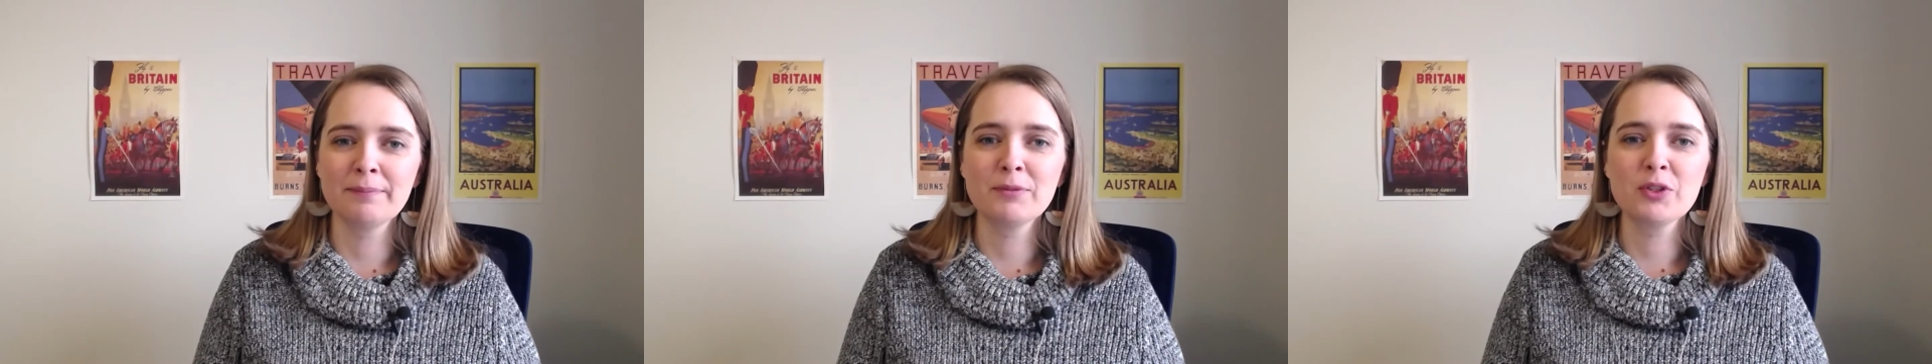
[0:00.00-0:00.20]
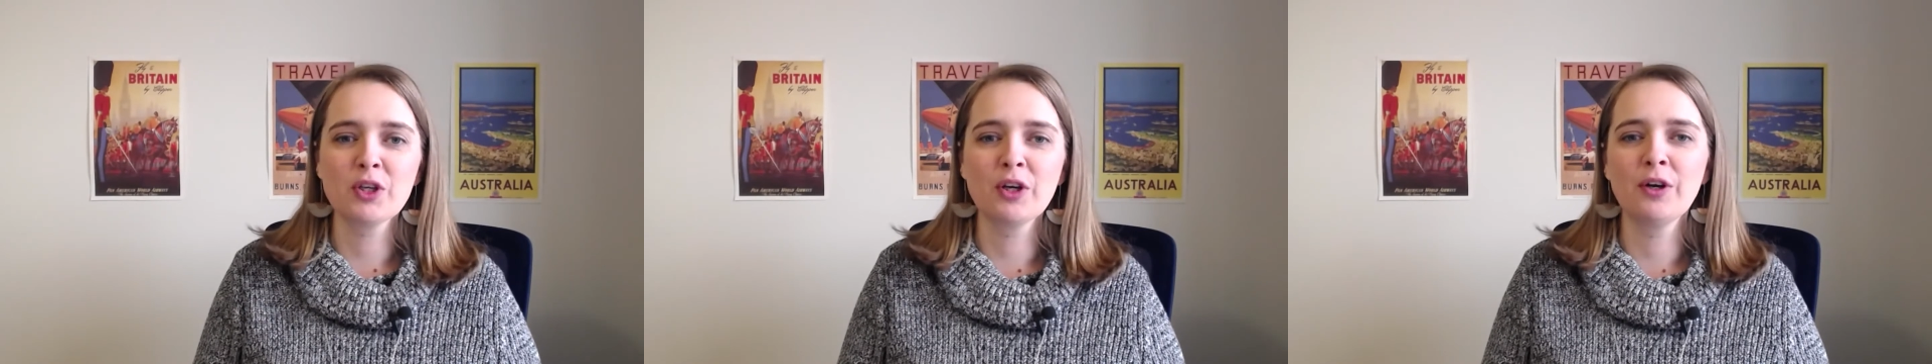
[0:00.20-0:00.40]

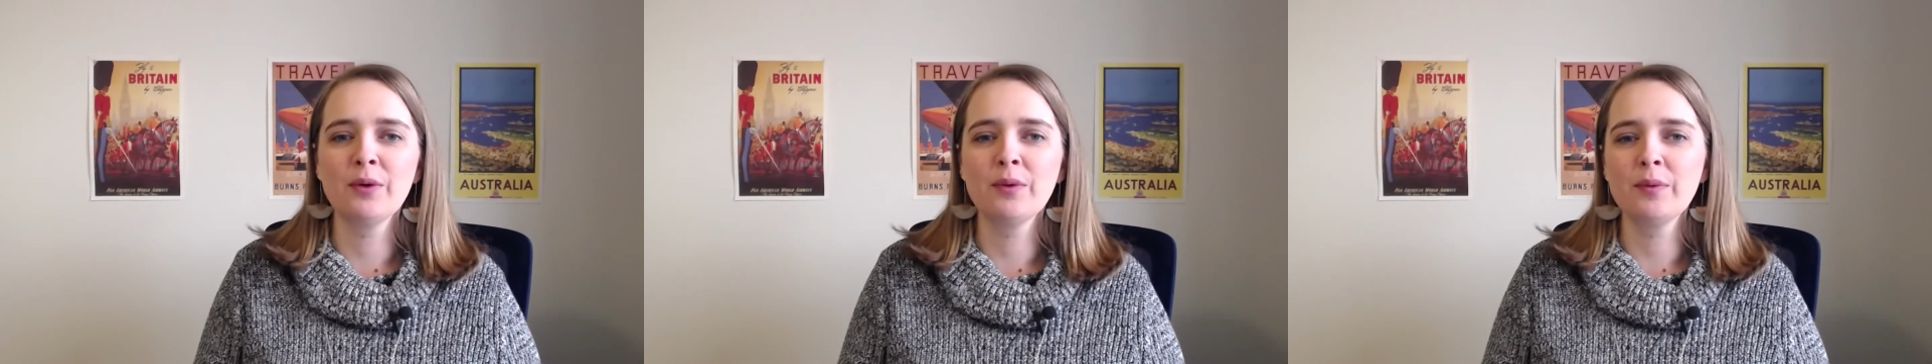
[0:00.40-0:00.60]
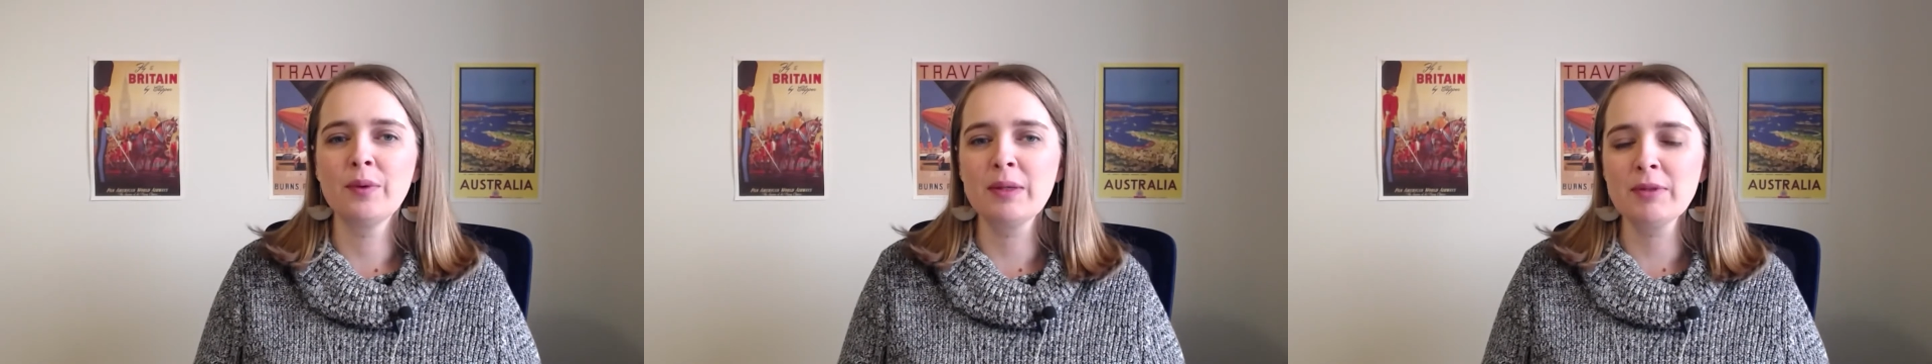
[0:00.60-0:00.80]
So
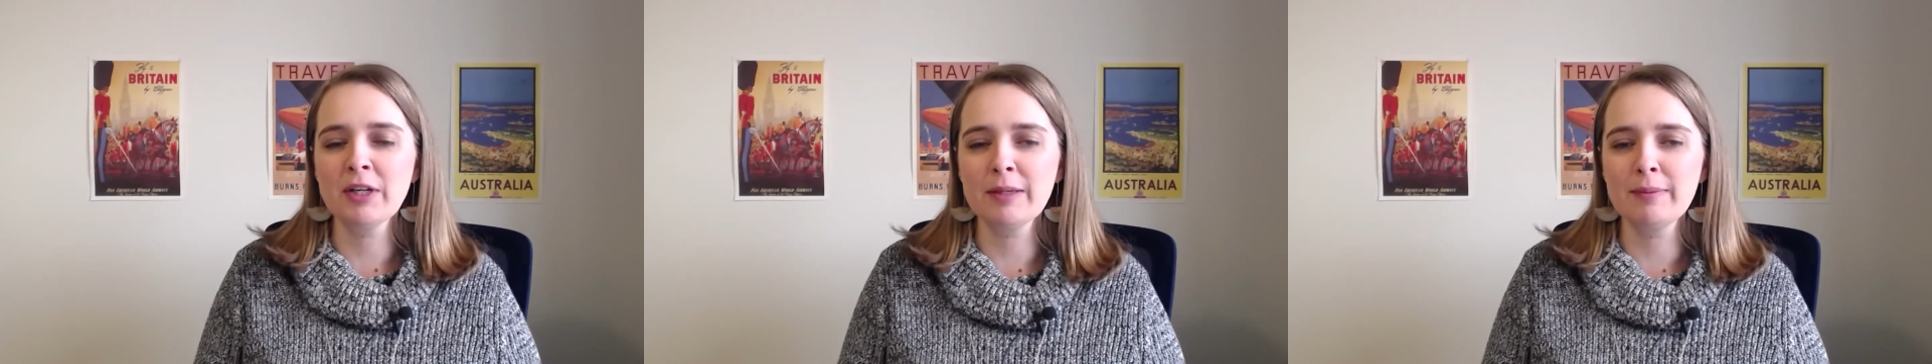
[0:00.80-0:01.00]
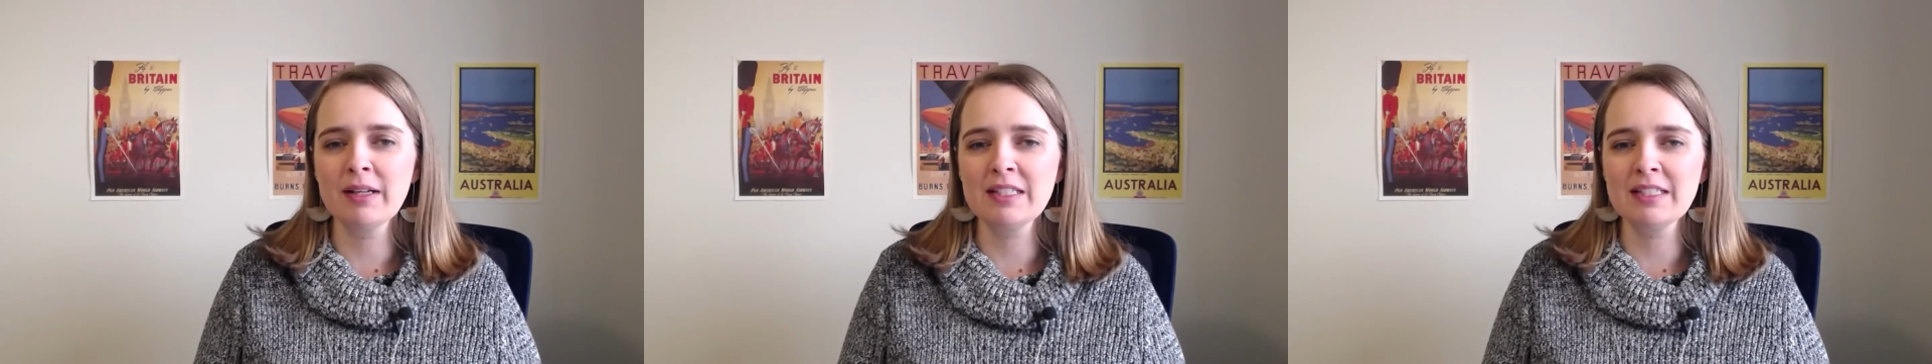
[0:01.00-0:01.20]
when I'm talking
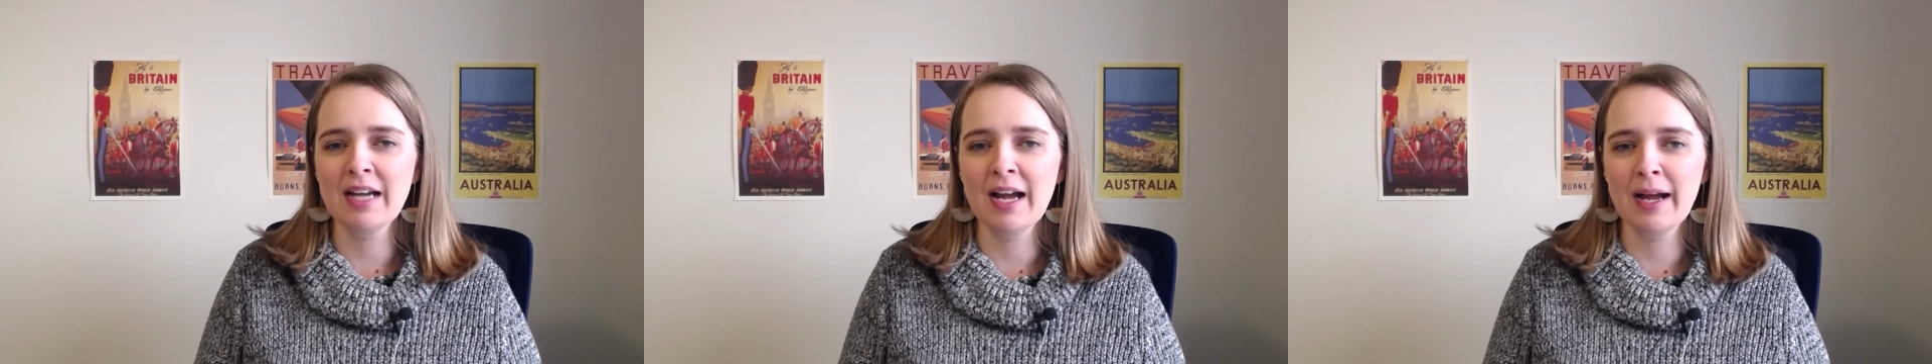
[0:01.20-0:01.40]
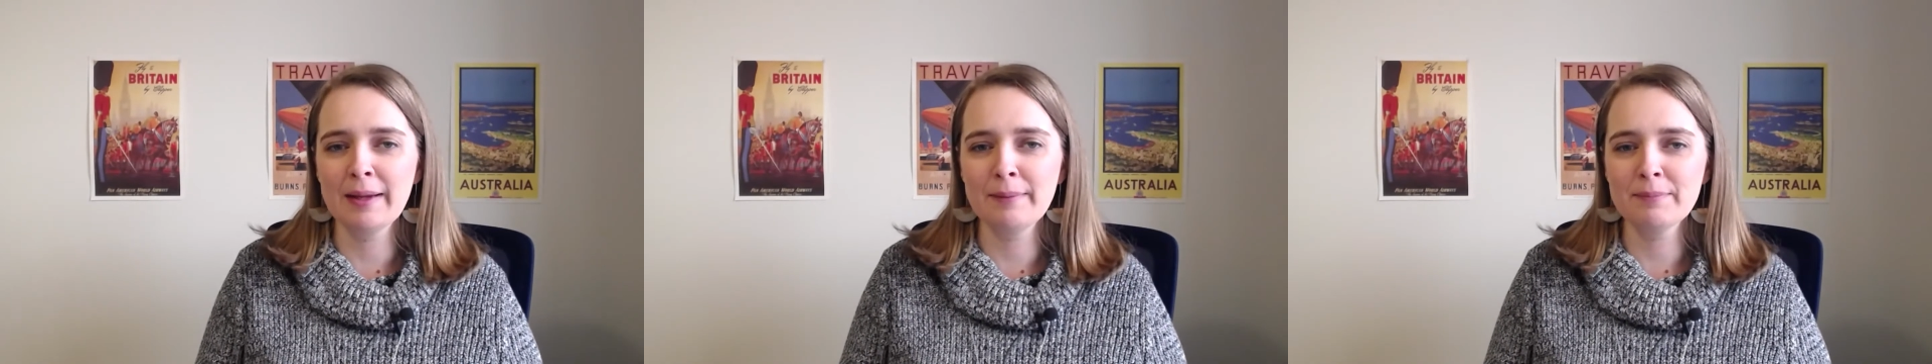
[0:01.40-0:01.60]
about
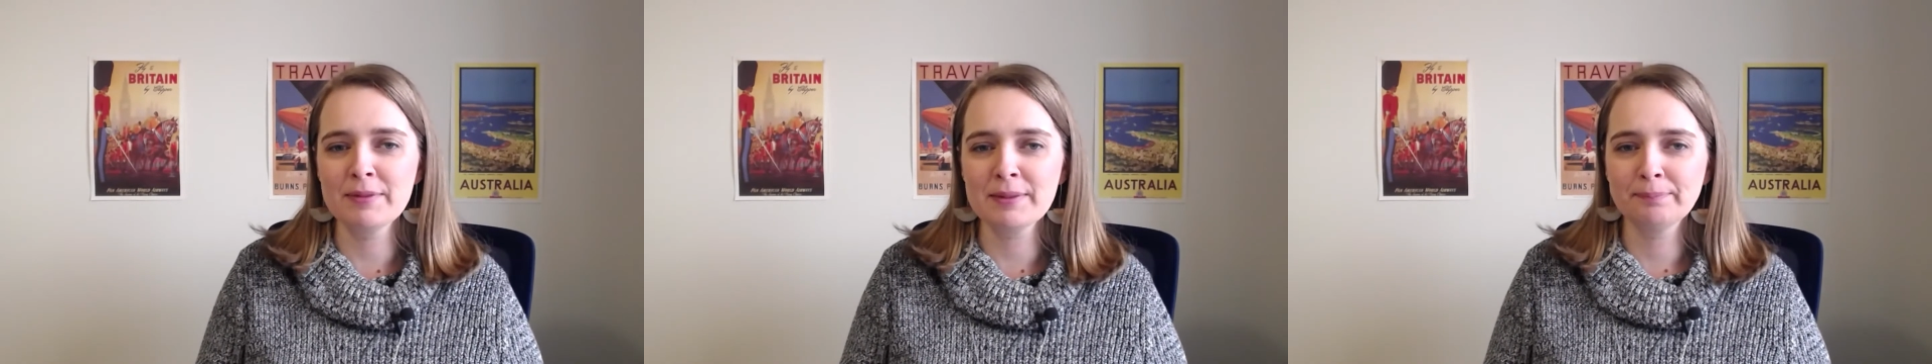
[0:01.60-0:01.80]
types,